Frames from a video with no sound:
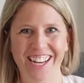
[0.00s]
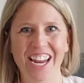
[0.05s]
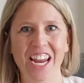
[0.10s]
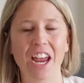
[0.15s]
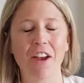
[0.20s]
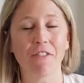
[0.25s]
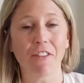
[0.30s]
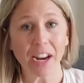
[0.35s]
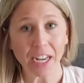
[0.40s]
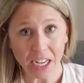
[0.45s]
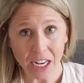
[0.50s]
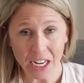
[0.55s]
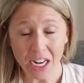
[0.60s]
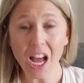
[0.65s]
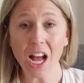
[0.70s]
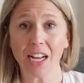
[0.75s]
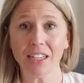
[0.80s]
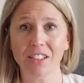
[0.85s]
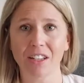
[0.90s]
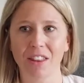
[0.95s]
If I
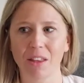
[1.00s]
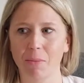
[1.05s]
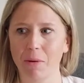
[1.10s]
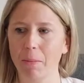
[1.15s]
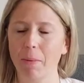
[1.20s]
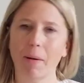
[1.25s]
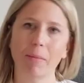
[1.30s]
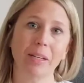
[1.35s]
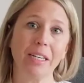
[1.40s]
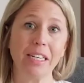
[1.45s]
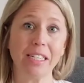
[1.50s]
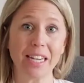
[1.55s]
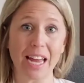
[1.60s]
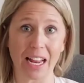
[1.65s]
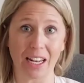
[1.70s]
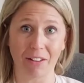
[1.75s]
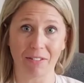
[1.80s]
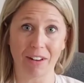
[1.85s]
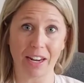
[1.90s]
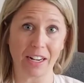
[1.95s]
cannot, then we probably need to
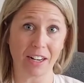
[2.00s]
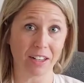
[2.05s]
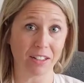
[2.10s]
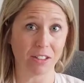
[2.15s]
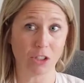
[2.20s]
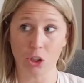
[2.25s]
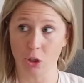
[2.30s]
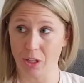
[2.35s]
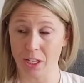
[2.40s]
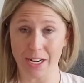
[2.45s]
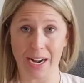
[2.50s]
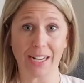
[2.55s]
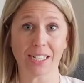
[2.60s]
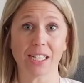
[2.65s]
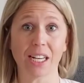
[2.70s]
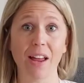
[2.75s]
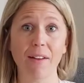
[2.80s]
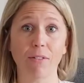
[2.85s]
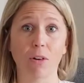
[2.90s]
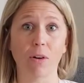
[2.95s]
elevate it to the
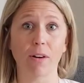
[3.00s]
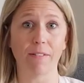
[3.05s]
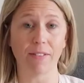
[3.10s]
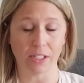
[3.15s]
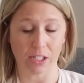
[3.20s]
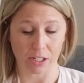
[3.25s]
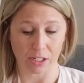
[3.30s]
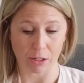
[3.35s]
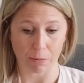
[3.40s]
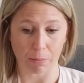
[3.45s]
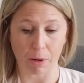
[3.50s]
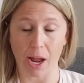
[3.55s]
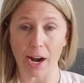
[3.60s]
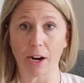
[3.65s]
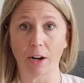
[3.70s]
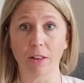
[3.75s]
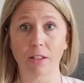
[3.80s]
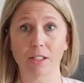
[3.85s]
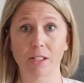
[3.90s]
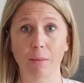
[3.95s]
next level. If it's a
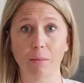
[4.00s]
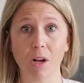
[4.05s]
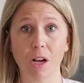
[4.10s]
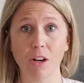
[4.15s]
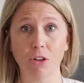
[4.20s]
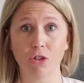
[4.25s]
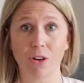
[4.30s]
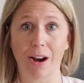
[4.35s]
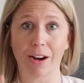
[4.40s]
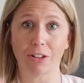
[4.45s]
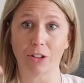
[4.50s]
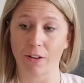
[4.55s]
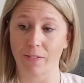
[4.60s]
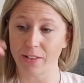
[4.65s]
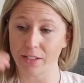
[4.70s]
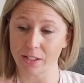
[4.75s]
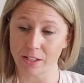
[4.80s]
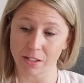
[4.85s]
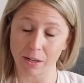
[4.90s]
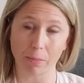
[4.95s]
supplier, the subcontractor. If
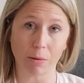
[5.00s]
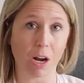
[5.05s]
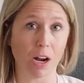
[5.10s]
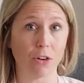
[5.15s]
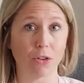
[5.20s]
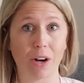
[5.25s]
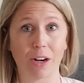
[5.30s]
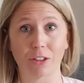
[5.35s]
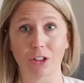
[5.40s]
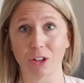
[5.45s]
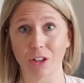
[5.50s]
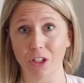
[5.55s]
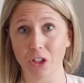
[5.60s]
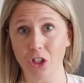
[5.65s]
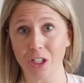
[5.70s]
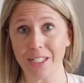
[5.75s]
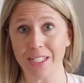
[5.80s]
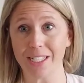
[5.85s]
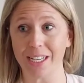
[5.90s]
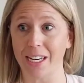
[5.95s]
it's a subcontractor, the
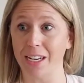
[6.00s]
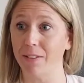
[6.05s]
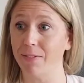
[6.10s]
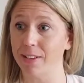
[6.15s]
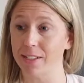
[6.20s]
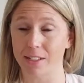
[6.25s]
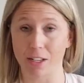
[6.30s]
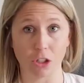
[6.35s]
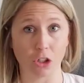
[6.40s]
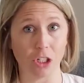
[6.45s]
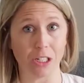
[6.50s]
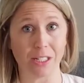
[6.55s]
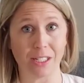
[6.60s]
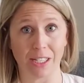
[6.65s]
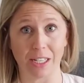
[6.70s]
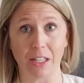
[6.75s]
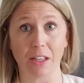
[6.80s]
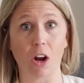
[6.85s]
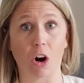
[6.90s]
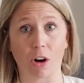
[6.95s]
GC. If it's the
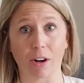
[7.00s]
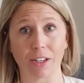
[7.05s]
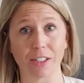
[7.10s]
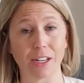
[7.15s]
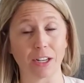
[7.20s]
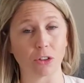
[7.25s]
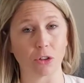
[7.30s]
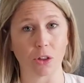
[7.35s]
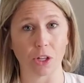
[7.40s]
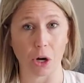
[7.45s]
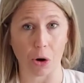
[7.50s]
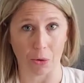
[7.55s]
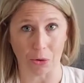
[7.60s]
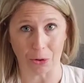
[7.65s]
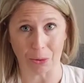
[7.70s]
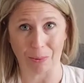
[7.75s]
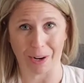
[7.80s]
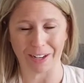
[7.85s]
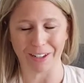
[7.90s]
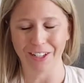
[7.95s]
GC, the architect or the
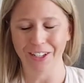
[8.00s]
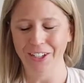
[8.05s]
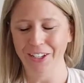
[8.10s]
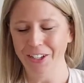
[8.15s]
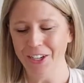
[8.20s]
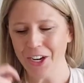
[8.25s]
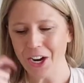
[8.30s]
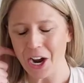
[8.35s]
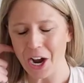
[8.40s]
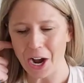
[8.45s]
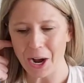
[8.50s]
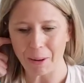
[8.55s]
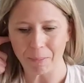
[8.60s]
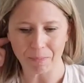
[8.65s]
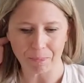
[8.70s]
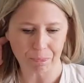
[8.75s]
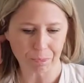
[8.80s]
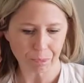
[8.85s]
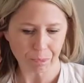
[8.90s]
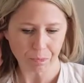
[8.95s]
owner, right?
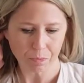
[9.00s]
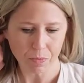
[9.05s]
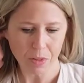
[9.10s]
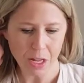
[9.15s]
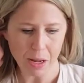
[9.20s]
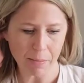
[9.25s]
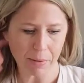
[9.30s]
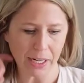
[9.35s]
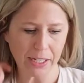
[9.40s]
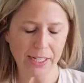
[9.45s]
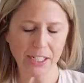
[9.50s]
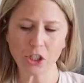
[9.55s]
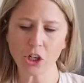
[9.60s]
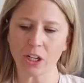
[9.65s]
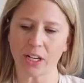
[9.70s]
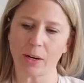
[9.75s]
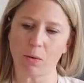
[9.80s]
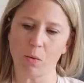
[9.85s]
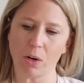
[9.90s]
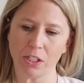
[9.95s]
But
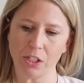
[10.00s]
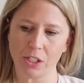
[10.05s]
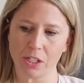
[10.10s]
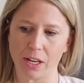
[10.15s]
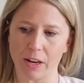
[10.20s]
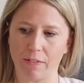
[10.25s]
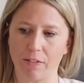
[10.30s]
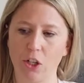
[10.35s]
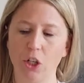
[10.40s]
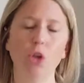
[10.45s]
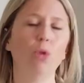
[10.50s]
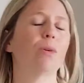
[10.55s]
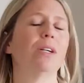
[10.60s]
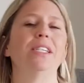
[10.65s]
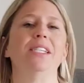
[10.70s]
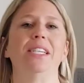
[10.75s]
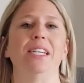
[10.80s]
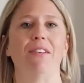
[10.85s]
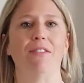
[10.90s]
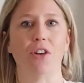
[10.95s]
additionally, if you
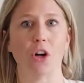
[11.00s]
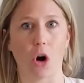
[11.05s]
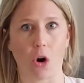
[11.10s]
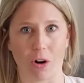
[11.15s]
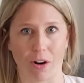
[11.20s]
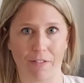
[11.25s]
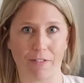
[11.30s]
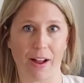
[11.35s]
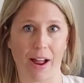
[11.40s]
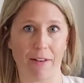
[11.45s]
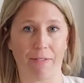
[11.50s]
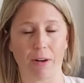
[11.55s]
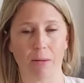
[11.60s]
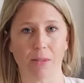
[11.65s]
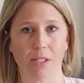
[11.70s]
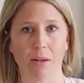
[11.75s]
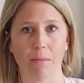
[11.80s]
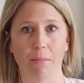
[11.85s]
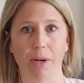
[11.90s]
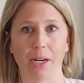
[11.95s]
receive an RFI from
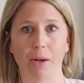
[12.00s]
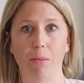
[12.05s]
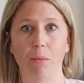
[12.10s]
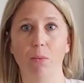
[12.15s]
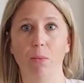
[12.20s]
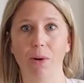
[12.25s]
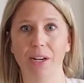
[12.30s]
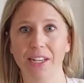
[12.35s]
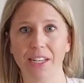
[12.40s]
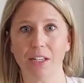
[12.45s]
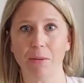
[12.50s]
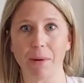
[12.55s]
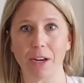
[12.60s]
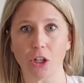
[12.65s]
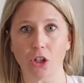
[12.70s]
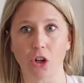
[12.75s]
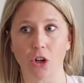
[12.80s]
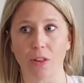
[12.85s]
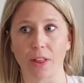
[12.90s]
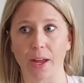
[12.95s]
somebody, we need to make
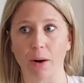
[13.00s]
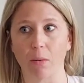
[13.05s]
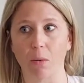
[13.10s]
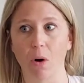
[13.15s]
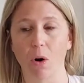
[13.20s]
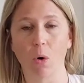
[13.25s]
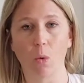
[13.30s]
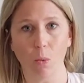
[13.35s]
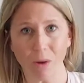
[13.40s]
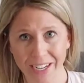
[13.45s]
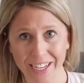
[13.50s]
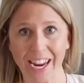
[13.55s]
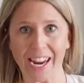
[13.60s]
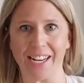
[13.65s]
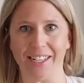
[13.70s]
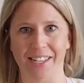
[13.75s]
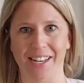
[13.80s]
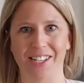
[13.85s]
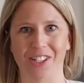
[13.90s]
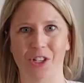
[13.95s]
sure that we
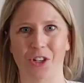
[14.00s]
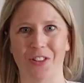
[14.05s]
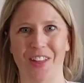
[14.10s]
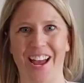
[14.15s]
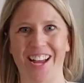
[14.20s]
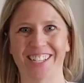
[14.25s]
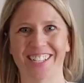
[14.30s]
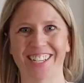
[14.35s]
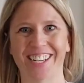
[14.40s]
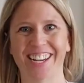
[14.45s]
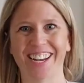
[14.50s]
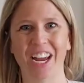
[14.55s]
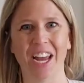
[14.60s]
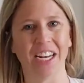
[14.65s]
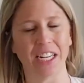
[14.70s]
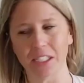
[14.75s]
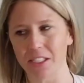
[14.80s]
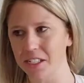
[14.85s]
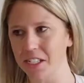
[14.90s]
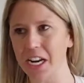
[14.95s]
can't answer that.
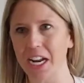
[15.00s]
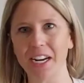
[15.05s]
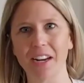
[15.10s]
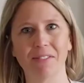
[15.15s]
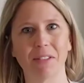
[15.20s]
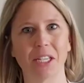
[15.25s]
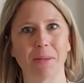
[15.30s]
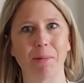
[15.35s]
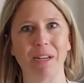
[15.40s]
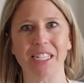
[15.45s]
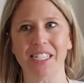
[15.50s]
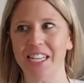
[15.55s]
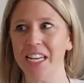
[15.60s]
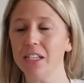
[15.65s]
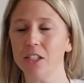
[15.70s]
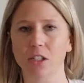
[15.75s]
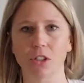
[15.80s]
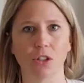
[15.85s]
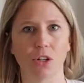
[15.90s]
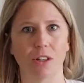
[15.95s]
And it does not have to be
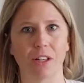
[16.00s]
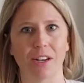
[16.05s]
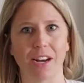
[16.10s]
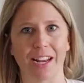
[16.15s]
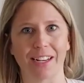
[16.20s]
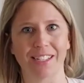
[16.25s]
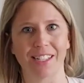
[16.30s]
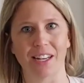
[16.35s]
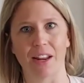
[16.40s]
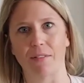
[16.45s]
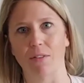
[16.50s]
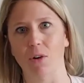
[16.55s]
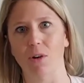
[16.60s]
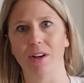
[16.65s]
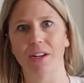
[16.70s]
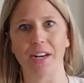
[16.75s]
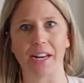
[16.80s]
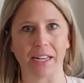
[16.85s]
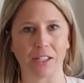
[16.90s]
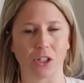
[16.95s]
sent to the next level
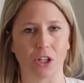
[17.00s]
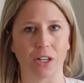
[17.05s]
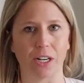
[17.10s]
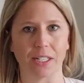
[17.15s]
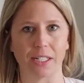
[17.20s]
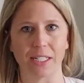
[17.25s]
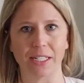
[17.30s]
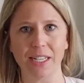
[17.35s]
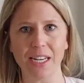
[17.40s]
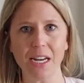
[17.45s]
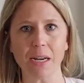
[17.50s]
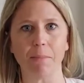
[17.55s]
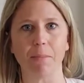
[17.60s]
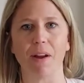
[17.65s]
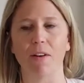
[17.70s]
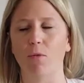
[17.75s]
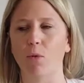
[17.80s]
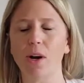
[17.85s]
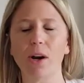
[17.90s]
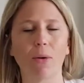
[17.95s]
and answered as a team.
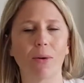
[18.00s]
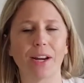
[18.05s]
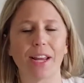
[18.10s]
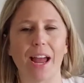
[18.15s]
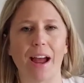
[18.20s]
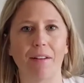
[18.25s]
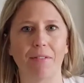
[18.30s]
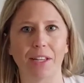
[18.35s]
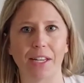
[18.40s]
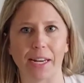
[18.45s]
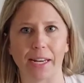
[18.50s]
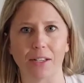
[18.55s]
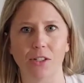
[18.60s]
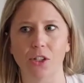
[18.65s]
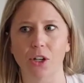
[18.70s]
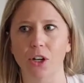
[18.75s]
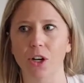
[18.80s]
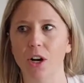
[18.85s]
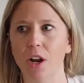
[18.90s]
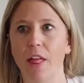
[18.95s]
If we already have the
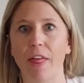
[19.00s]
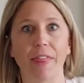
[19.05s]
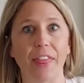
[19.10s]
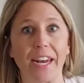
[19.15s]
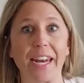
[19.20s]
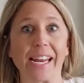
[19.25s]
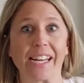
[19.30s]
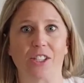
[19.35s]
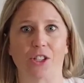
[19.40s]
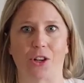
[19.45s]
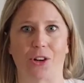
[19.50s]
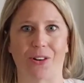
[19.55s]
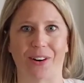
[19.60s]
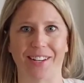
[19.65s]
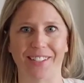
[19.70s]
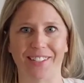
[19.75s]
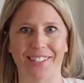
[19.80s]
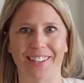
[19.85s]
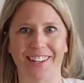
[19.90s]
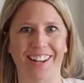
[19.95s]
answer, then answer
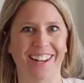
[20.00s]
it.